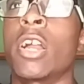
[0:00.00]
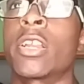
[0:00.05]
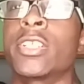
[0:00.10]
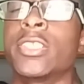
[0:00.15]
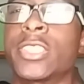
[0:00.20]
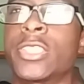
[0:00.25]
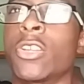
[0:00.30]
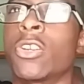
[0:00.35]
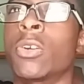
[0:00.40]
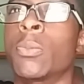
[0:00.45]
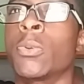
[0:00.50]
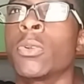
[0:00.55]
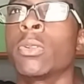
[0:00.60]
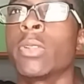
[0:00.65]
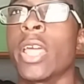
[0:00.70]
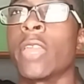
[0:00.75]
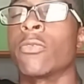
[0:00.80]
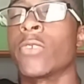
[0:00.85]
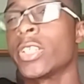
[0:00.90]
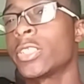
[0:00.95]

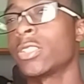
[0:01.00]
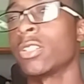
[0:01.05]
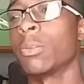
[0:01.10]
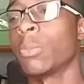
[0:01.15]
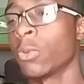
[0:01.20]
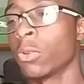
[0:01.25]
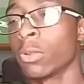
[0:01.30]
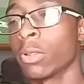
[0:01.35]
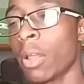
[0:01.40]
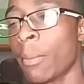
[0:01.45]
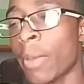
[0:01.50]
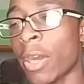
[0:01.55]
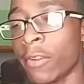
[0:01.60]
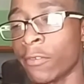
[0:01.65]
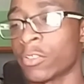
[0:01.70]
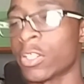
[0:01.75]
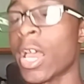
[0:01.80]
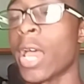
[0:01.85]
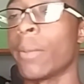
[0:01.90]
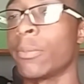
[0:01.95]
considerable and reasonable amount
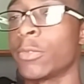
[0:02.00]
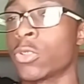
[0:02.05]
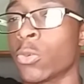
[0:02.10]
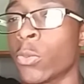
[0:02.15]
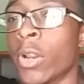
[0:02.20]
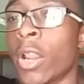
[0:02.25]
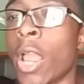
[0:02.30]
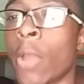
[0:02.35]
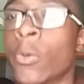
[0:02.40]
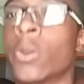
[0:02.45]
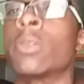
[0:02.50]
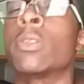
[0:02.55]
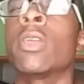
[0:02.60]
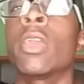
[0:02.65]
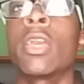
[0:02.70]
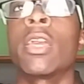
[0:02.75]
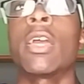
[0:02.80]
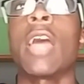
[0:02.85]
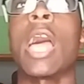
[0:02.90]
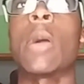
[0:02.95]
of time, to where I would
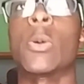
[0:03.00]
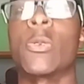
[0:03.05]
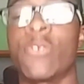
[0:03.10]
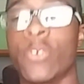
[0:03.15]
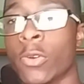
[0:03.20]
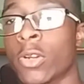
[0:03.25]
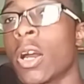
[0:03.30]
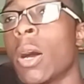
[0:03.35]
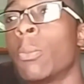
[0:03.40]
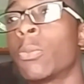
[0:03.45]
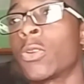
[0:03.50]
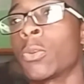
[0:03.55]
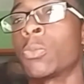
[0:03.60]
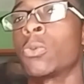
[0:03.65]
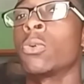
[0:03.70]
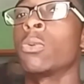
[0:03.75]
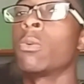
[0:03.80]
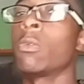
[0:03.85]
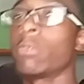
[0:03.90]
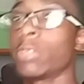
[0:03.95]
feel
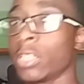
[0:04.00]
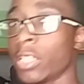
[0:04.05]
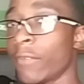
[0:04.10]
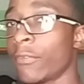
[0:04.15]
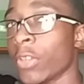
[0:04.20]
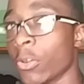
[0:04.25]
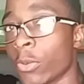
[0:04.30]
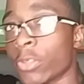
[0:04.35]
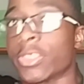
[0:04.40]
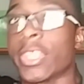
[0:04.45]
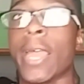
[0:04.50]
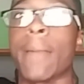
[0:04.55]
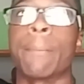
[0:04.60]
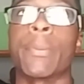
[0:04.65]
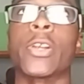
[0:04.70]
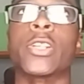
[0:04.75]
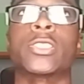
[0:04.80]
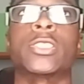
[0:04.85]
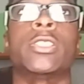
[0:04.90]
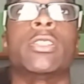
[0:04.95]
comfortable living with that
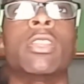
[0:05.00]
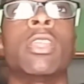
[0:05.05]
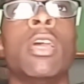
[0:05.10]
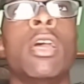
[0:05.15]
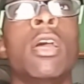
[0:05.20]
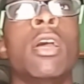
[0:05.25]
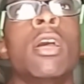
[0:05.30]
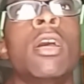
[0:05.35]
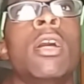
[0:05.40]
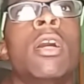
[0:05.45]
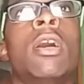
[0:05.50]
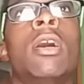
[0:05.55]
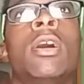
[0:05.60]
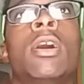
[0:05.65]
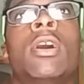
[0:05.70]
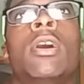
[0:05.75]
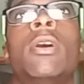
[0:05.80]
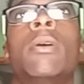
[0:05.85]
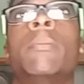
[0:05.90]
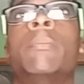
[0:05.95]
person.
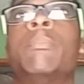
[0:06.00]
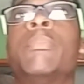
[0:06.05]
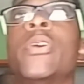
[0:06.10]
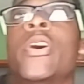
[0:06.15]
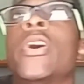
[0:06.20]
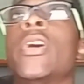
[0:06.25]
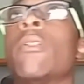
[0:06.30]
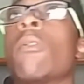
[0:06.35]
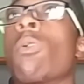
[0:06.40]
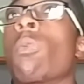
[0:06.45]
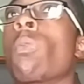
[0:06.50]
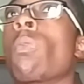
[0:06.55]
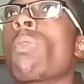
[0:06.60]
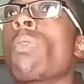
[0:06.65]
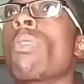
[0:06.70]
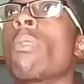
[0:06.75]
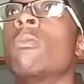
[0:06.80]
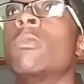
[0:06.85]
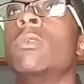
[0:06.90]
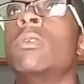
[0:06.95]
But
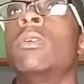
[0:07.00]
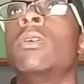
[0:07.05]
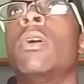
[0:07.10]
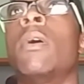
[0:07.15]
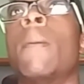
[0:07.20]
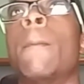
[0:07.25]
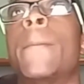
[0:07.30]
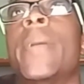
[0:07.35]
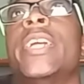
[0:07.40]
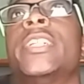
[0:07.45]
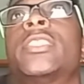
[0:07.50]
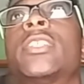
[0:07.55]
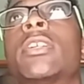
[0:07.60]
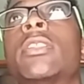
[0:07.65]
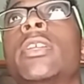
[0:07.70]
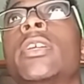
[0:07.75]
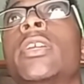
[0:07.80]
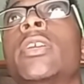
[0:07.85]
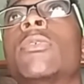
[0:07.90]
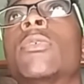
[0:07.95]

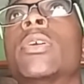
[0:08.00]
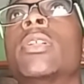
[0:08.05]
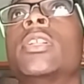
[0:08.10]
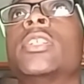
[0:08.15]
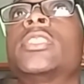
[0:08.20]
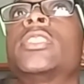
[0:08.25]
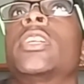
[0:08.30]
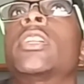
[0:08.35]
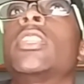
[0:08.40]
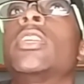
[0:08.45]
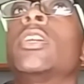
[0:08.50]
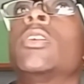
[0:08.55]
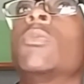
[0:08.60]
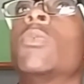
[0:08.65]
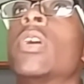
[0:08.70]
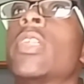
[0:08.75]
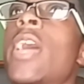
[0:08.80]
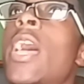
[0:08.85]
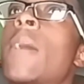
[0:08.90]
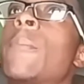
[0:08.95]
basically, realistically,
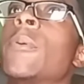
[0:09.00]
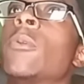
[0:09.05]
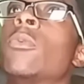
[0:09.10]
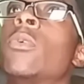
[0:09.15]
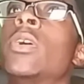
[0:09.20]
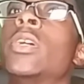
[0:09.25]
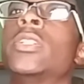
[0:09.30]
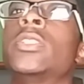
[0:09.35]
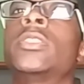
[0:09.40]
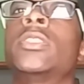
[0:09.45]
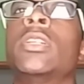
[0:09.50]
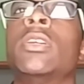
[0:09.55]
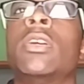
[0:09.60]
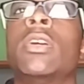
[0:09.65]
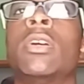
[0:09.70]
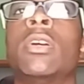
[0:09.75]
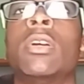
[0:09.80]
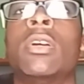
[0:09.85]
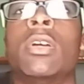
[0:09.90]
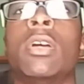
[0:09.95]
what happened was
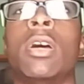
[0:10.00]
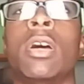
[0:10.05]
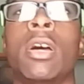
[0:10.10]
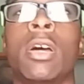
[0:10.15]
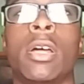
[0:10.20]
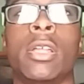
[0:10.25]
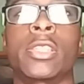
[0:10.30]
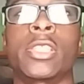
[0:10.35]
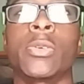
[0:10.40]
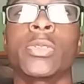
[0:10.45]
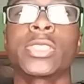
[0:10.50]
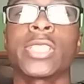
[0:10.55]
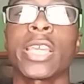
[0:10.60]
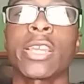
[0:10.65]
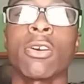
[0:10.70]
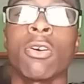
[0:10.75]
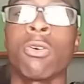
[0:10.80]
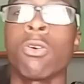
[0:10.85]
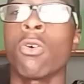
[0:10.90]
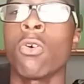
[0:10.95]
there was
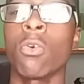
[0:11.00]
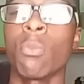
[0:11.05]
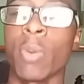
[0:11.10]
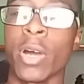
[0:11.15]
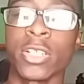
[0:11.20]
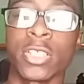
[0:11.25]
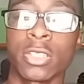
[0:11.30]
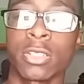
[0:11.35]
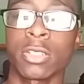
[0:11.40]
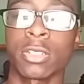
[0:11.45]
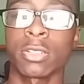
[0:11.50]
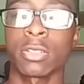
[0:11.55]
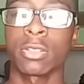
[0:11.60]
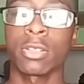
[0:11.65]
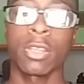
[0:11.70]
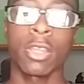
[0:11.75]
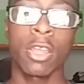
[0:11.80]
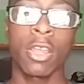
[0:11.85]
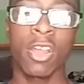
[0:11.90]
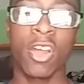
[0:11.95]
like a whole bunch
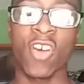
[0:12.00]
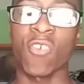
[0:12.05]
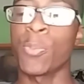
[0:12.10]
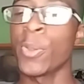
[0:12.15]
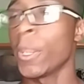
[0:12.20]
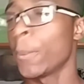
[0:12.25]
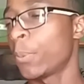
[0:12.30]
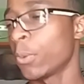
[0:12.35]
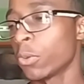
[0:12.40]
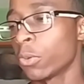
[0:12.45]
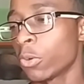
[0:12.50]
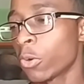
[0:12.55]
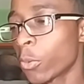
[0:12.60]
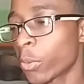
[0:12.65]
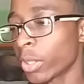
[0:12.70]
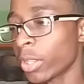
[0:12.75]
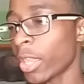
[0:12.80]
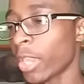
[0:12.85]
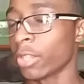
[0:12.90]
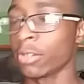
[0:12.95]
of people who
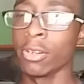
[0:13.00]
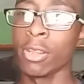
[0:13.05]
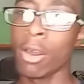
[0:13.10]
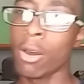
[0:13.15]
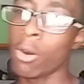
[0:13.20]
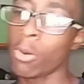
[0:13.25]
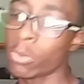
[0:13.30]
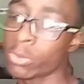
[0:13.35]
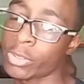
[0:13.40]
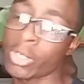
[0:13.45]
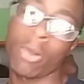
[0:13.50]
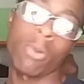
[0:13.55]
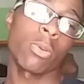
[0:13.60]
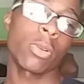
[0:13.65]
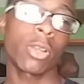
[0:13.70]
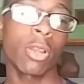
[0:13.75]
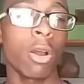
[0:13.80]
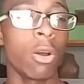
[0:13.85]
were like, no, don't